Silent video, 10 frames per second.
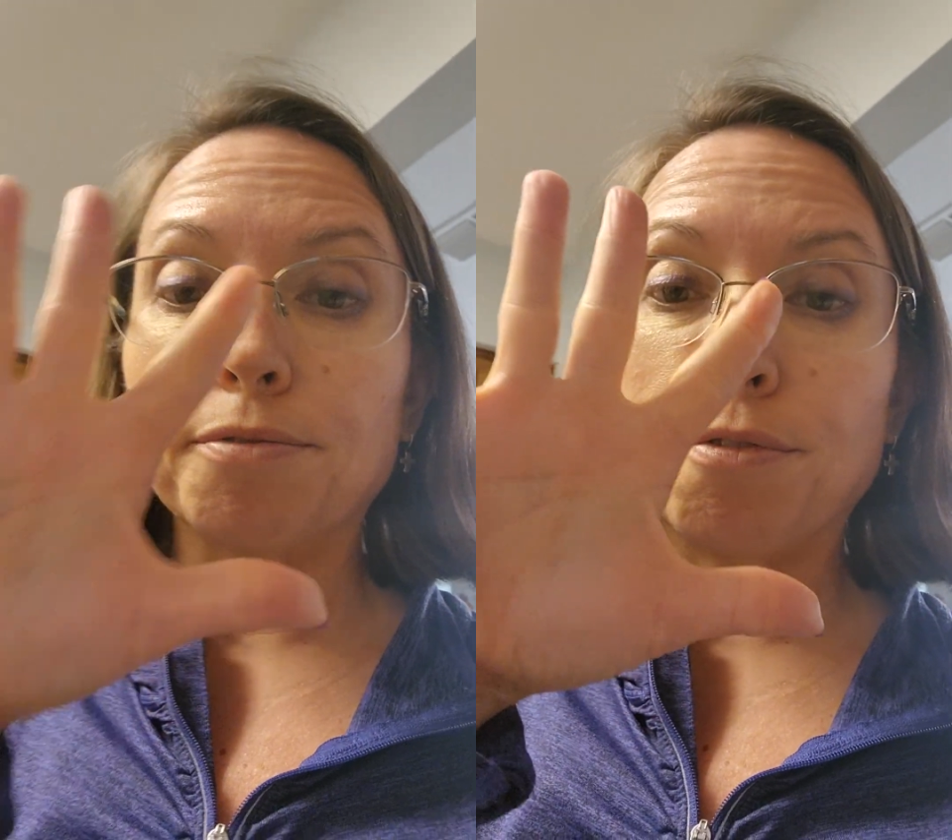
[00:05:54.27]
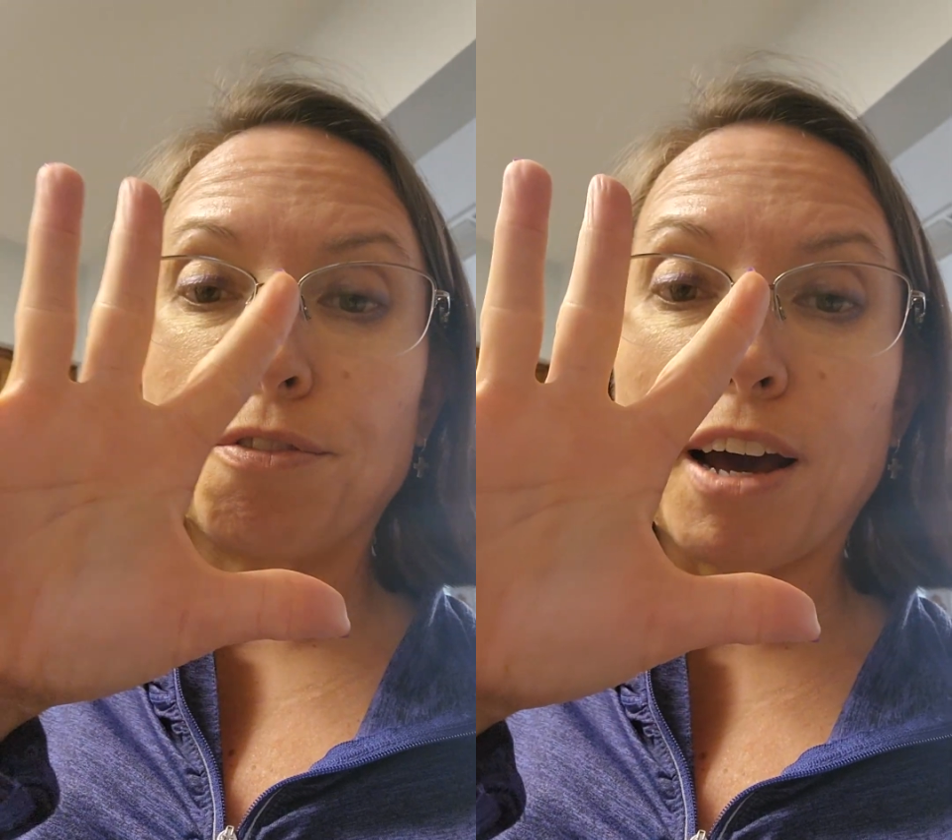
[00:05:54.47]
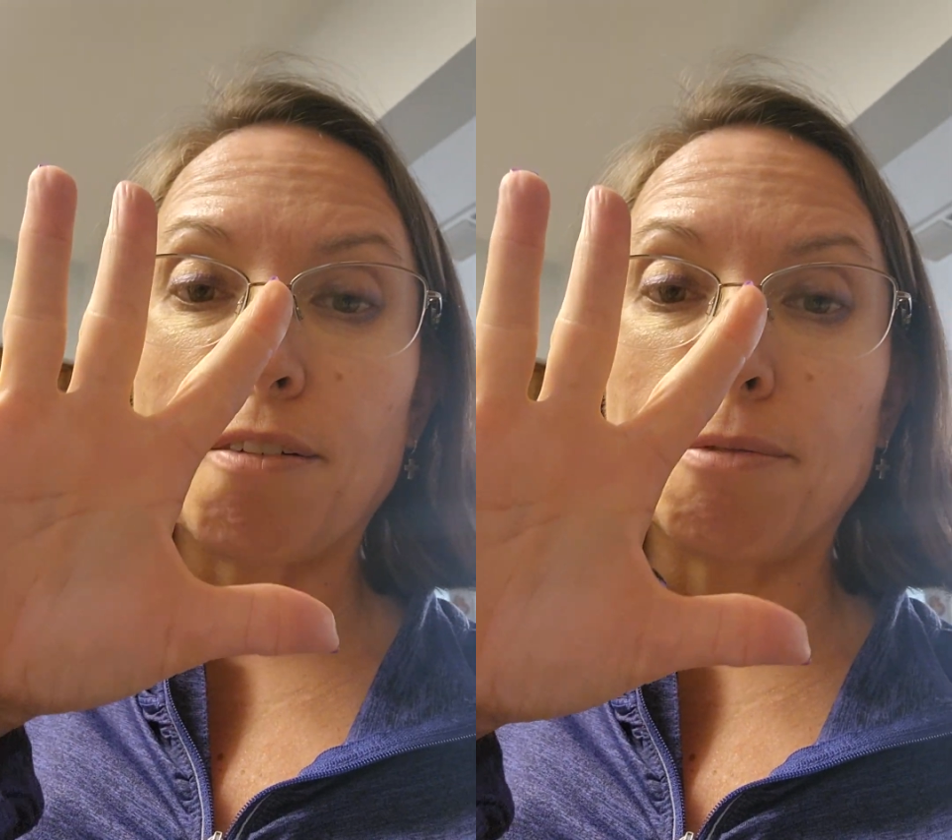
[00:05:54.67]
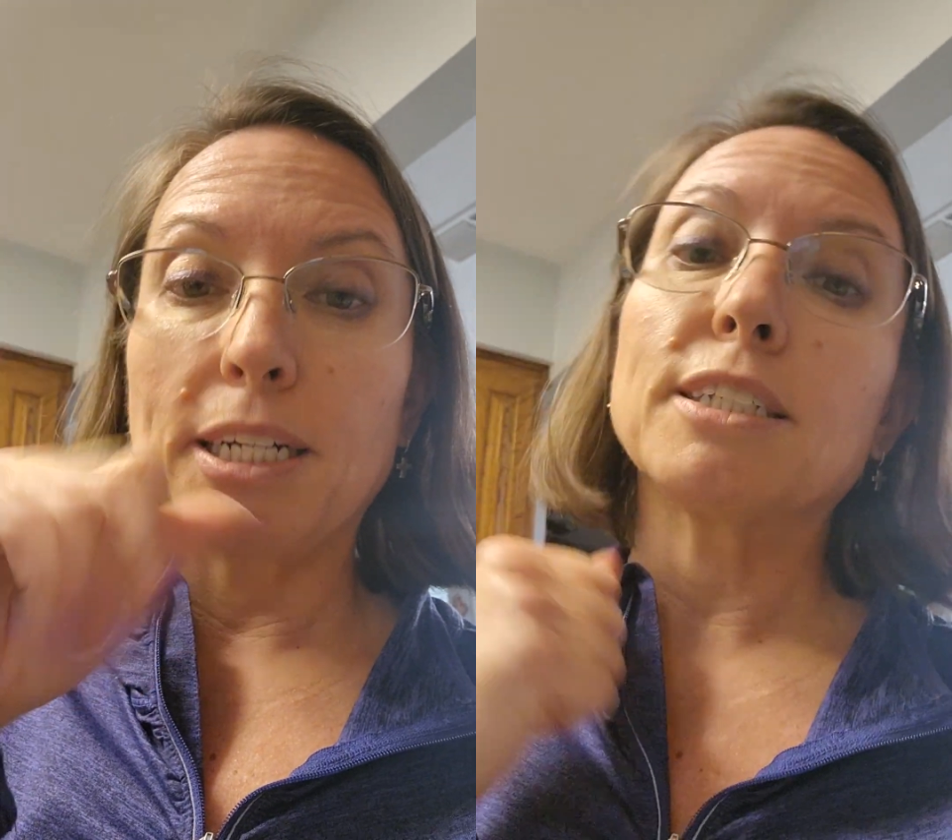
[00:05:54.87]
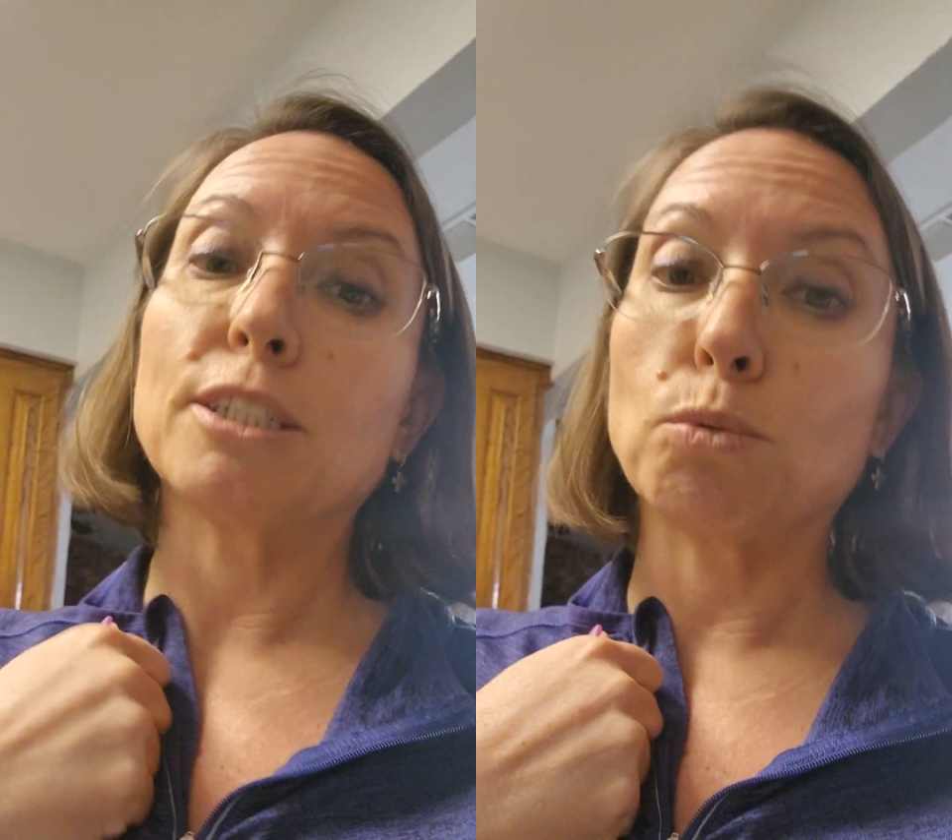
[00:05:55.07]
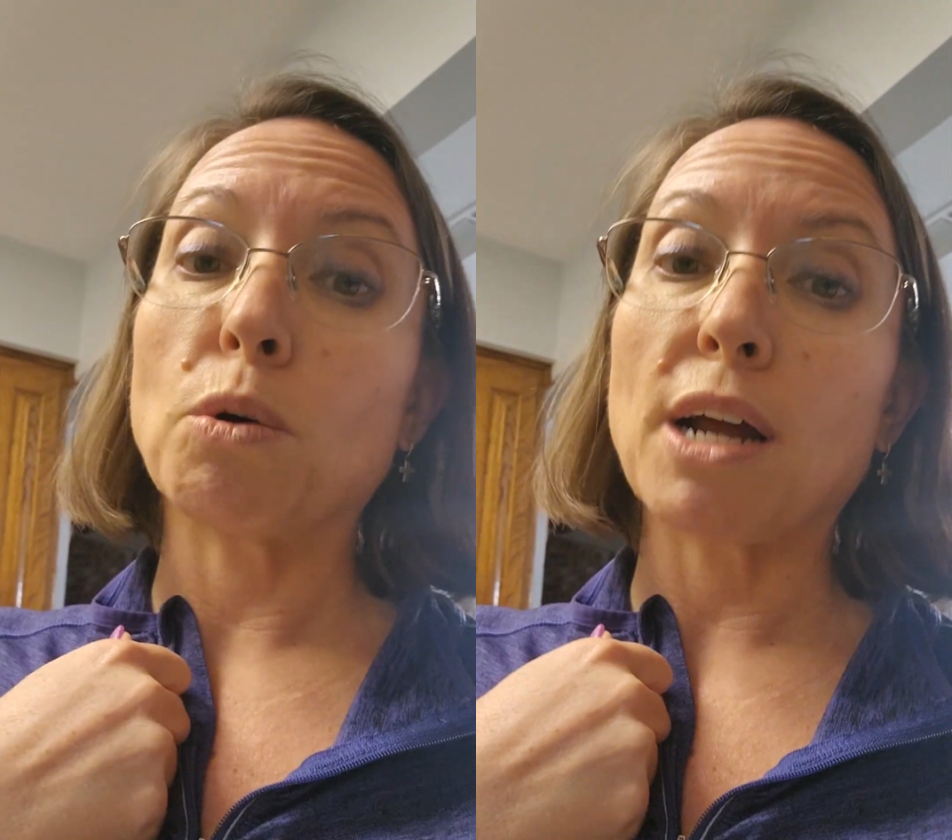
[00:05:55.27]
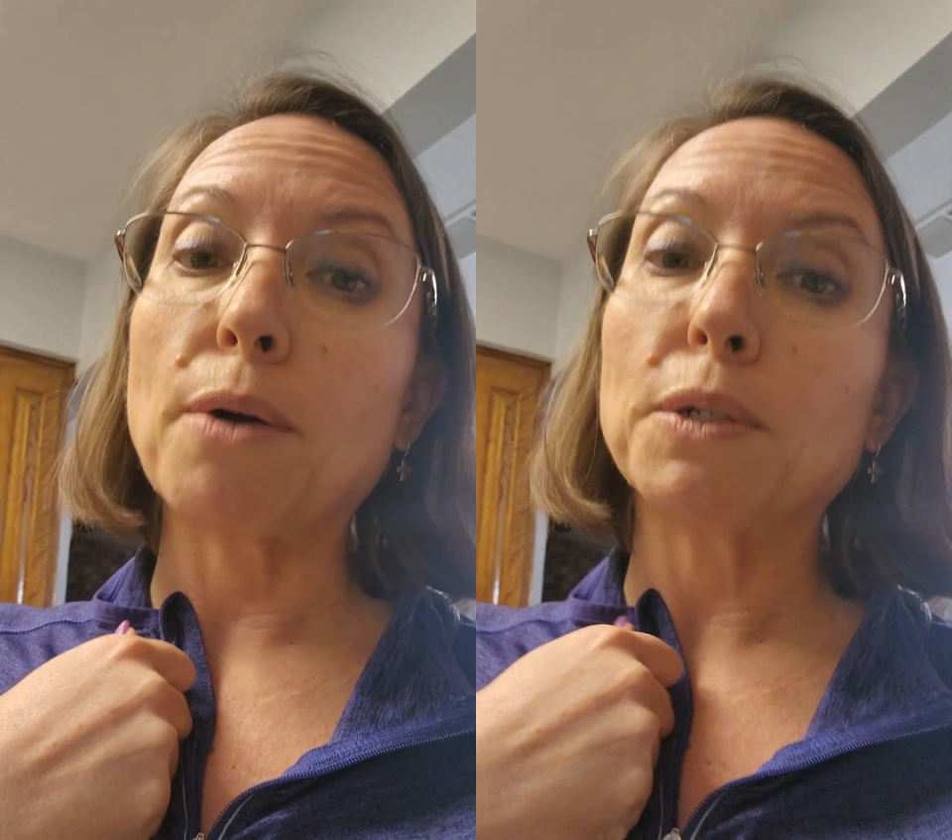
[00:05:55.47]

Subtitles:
5 minutes is what I